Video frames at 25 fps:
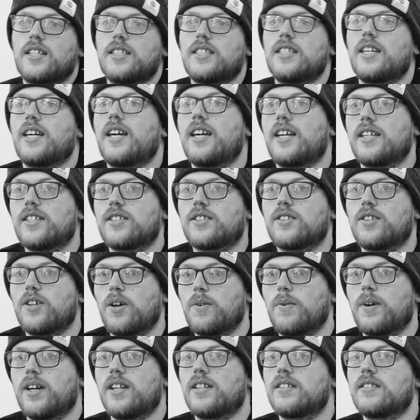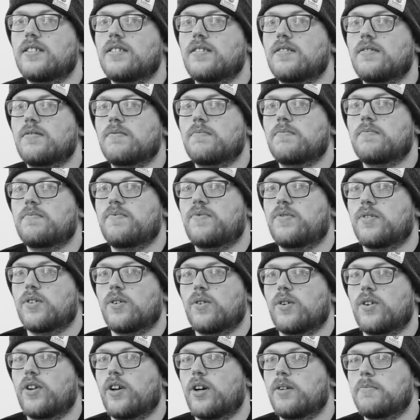years doing
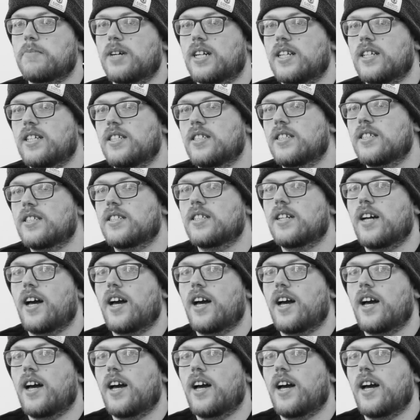for no money